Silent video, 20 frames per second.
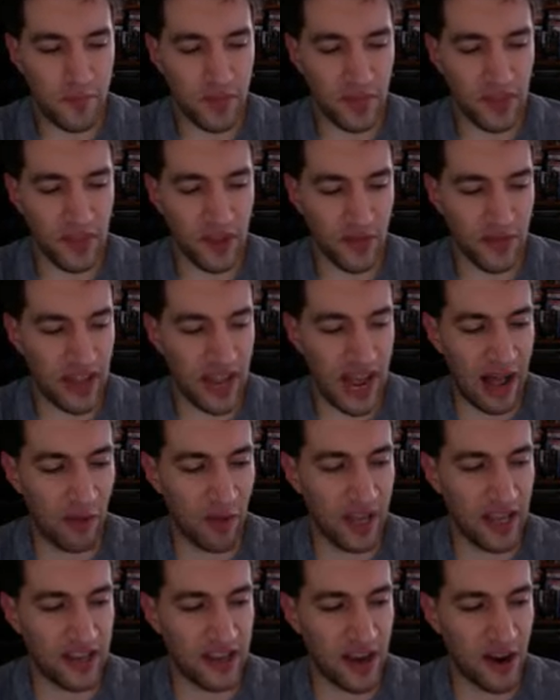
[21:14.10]
the
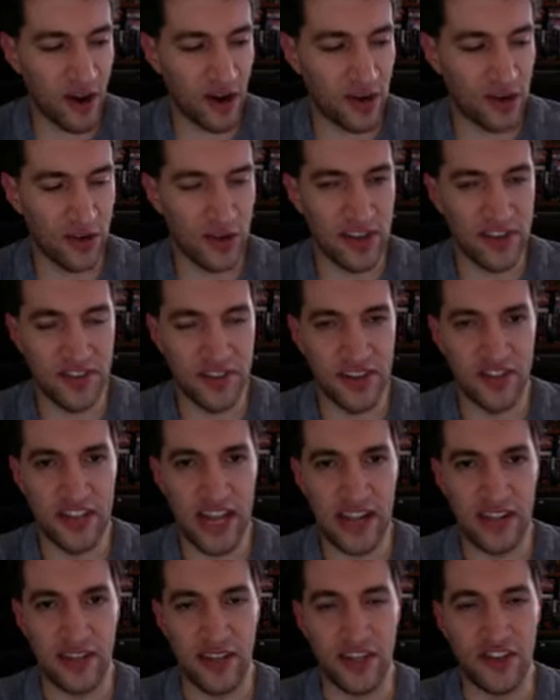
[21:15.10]
Allie character isn't
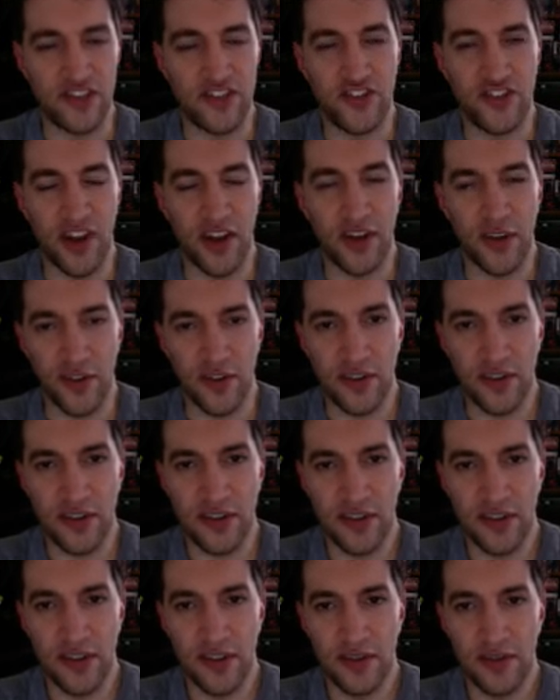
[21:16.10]
exactly
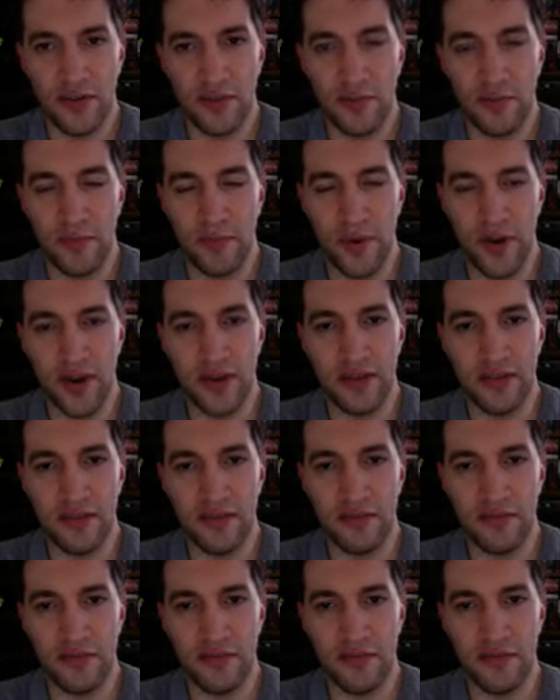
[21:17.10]
subtle, but
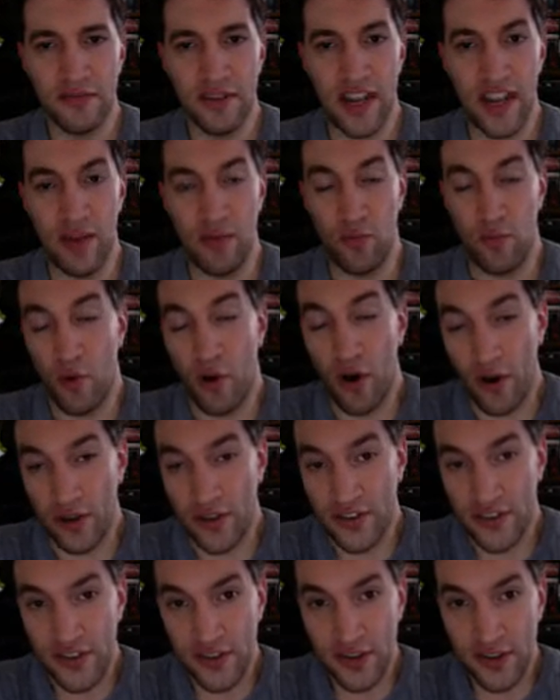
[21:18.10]
it
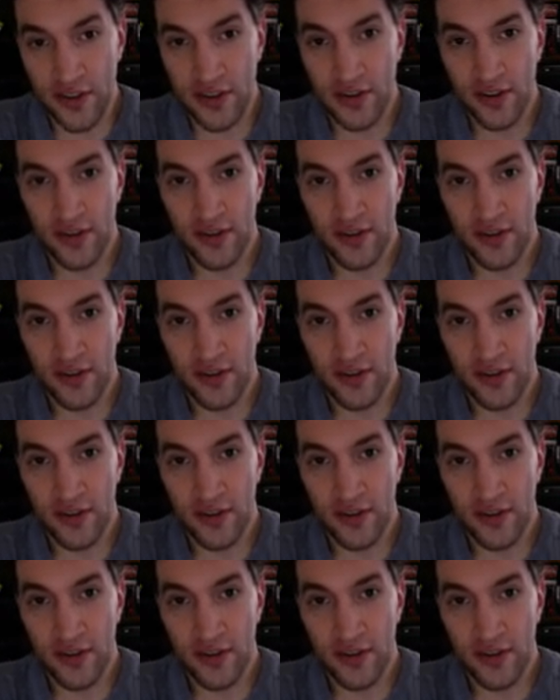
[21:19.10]
works.